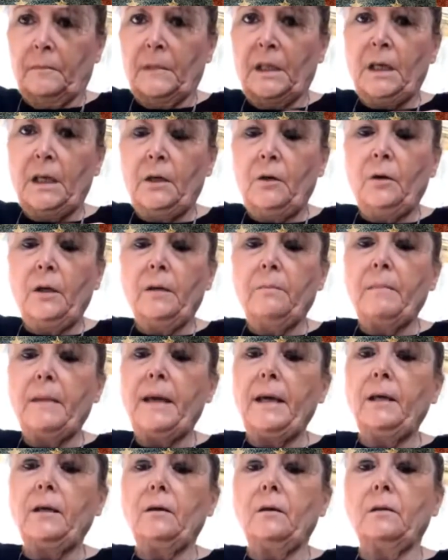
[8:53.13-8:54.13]
And you can
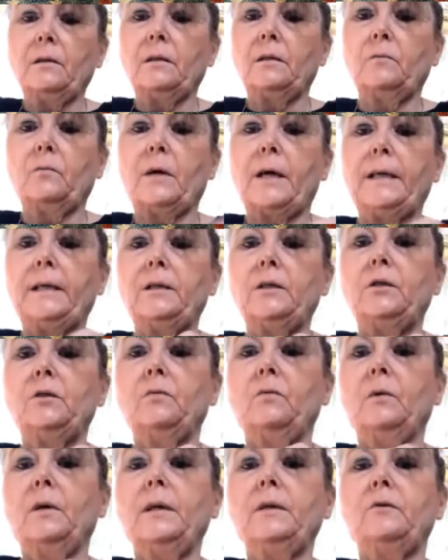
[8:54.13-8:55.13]
make yours as wide as you
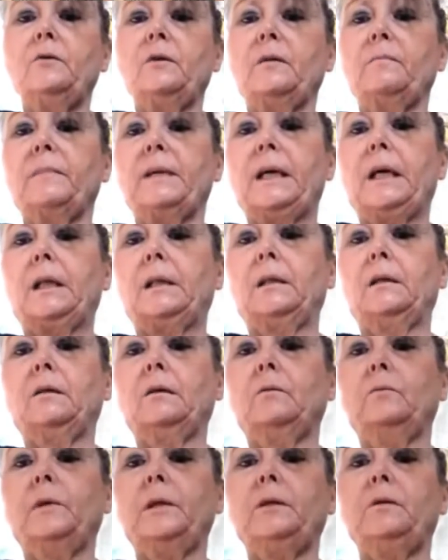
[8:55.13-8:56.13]
want. You can make a little one.